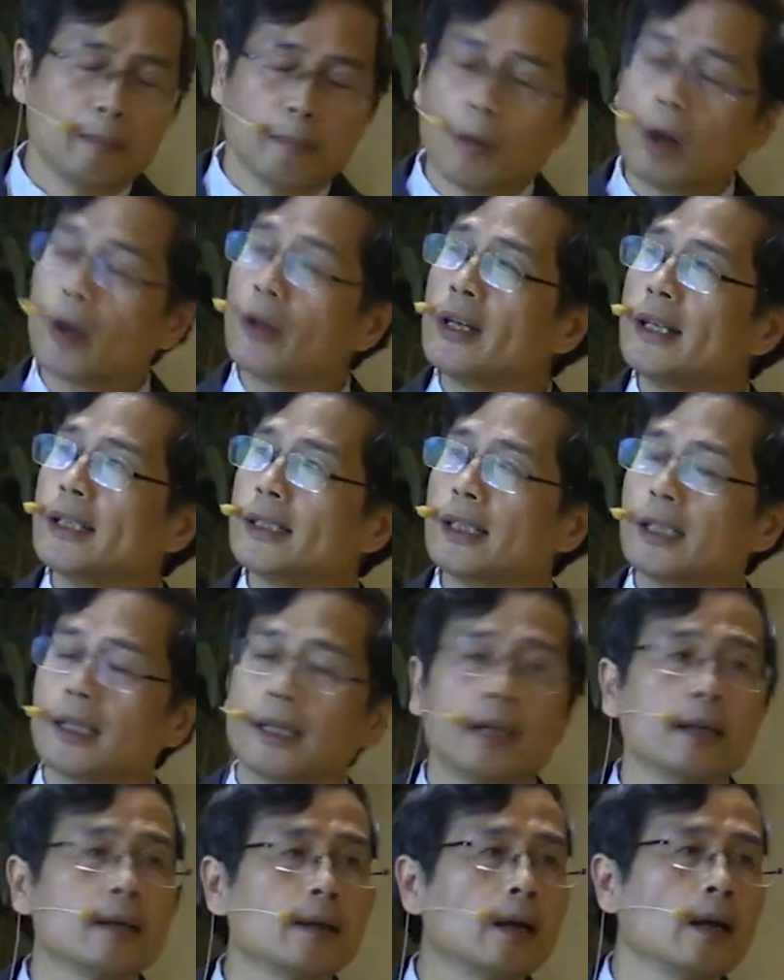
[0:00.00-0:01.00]

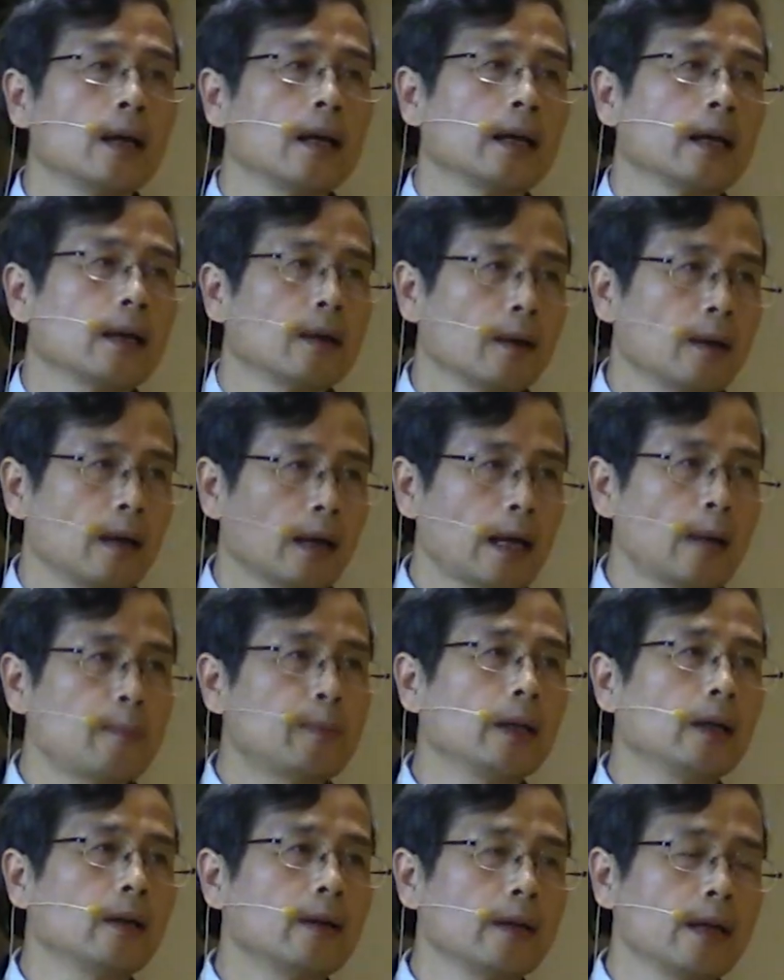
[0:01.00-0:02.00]
monolithic
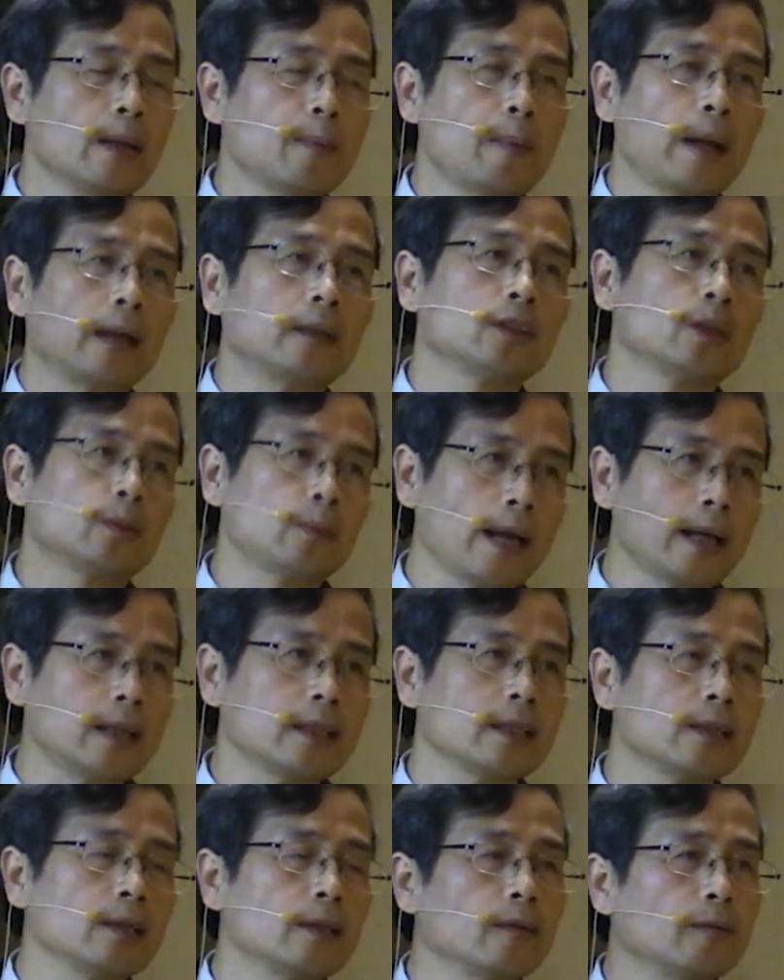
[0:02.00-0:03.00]
capillary
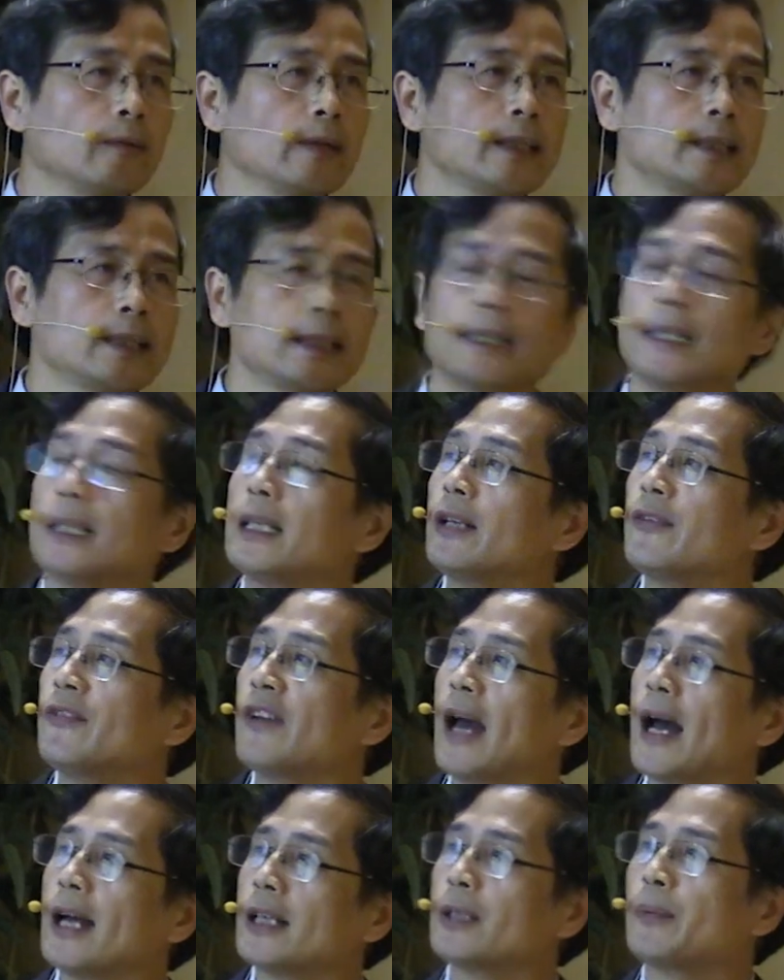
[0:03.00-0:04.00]
microextraction with
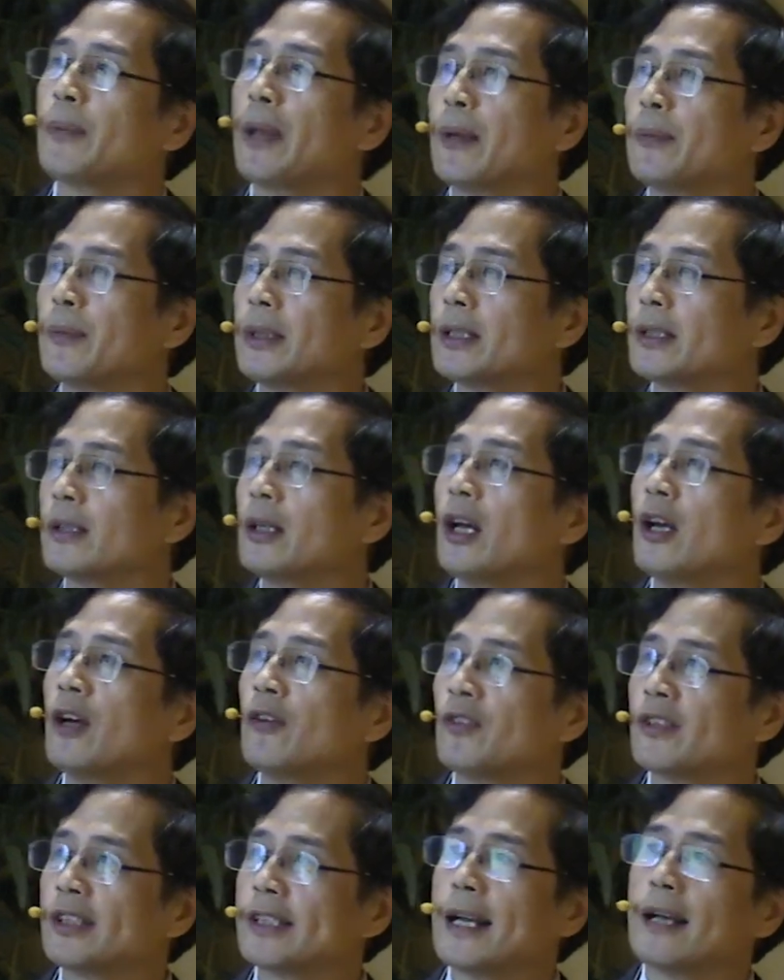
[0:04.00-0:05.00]
ET-phase ICP-MS
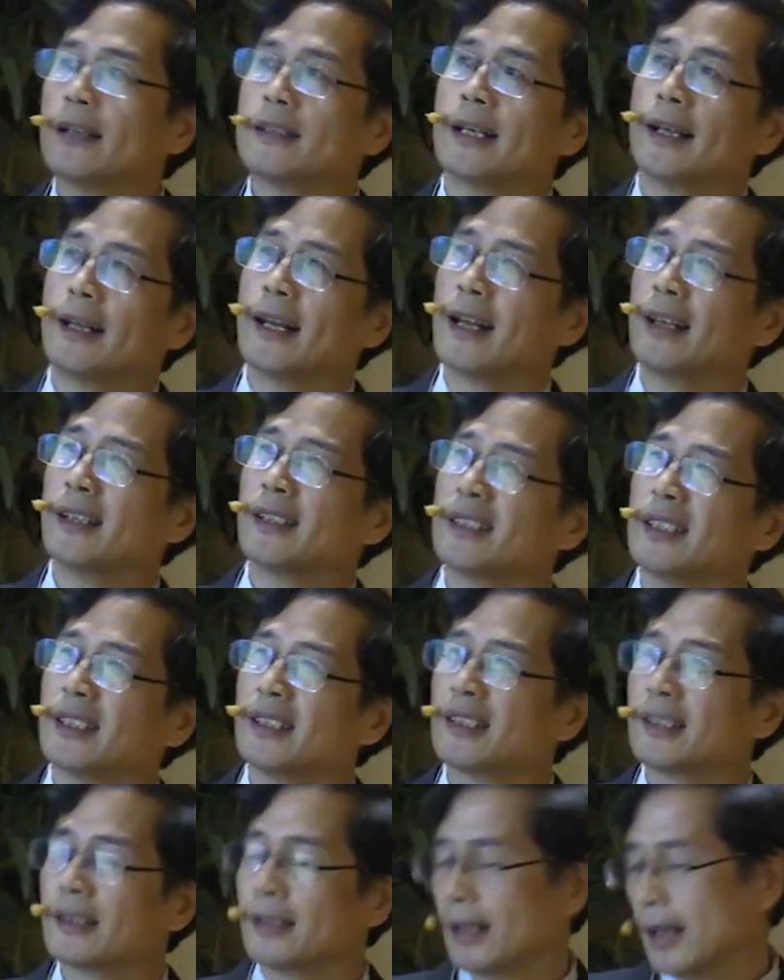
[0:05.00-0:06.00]
for cells
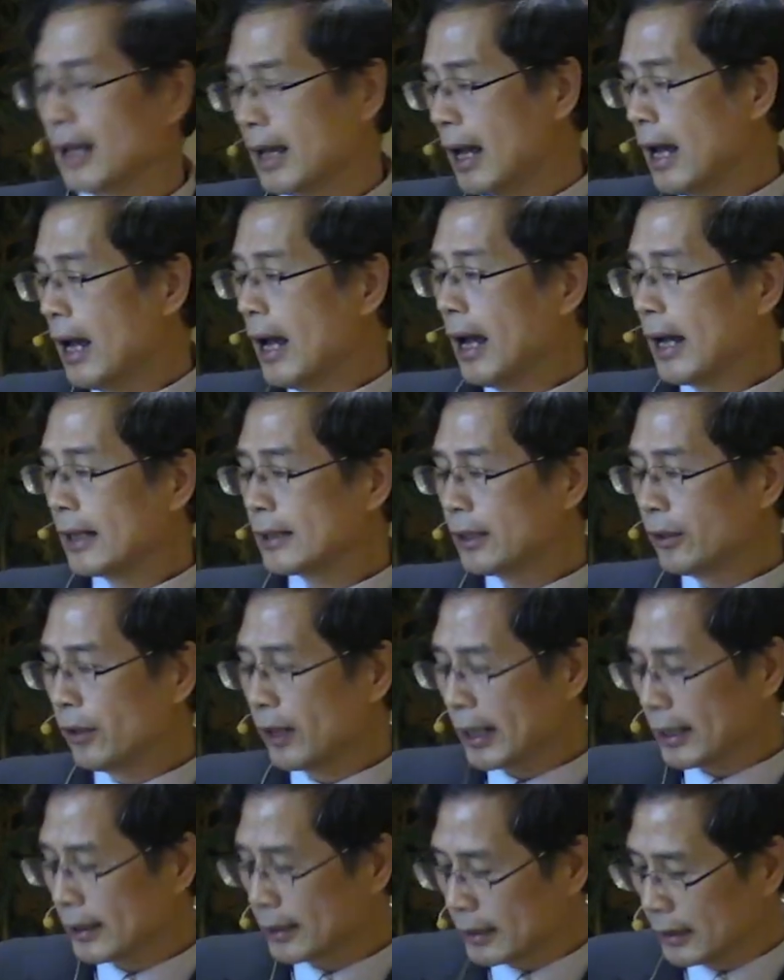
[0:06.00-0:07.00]
analysis. As
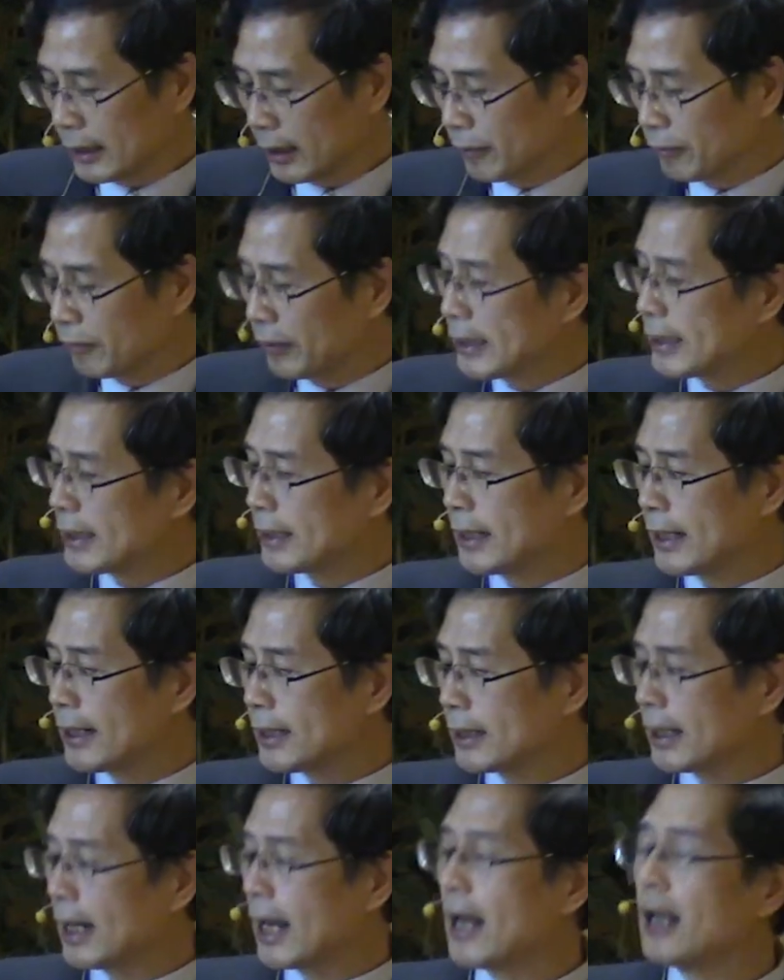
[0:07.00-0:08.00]
you can see, with
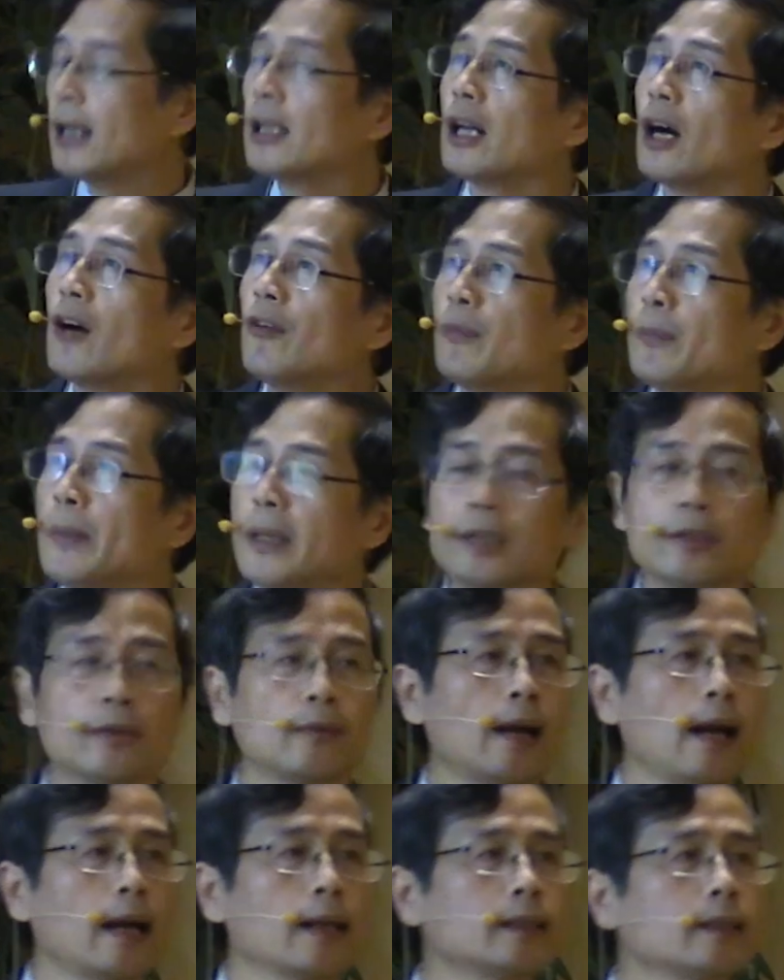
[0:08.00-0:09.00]
this kind of
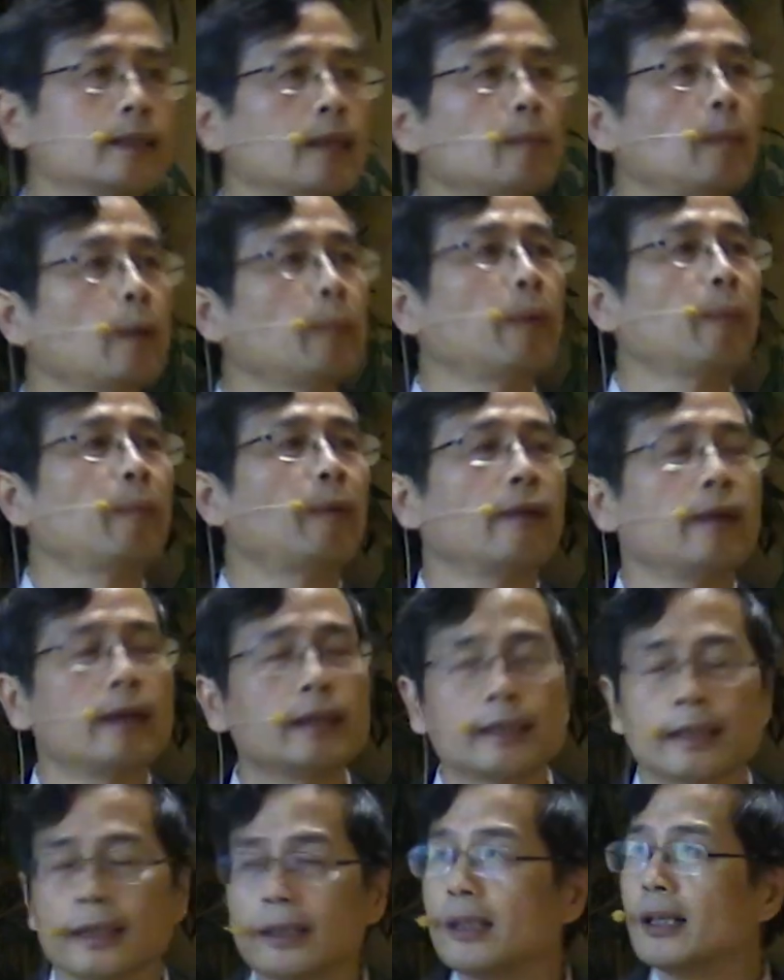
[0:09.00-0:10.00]
miniaturized sample
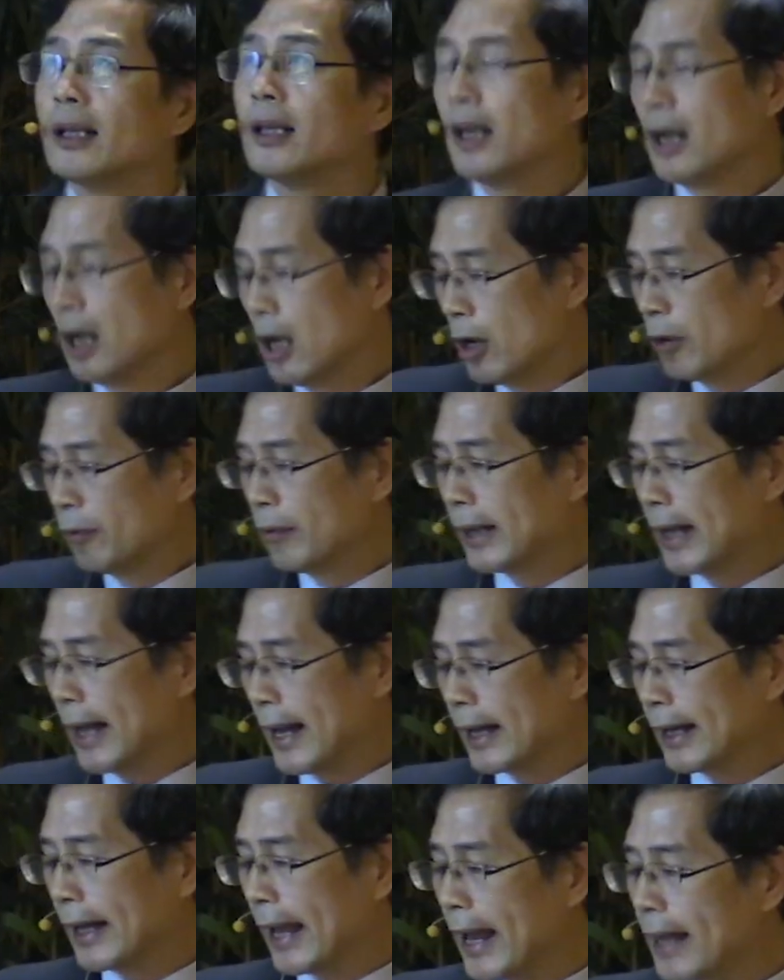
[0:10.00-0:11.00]
preparation, we
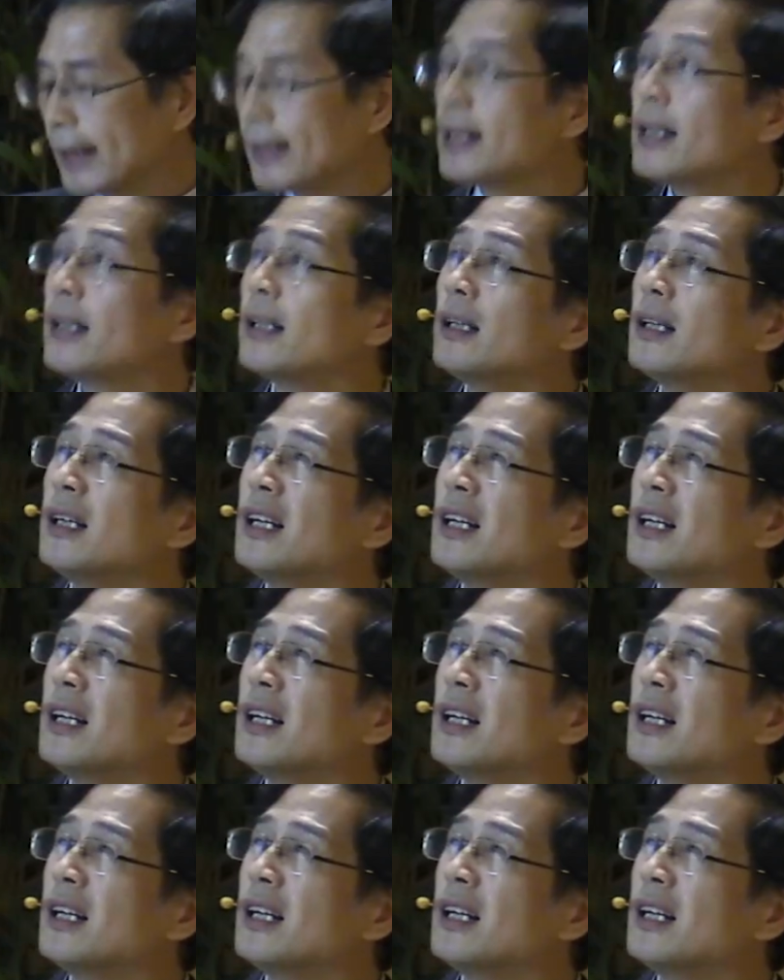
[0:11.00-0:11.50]
can get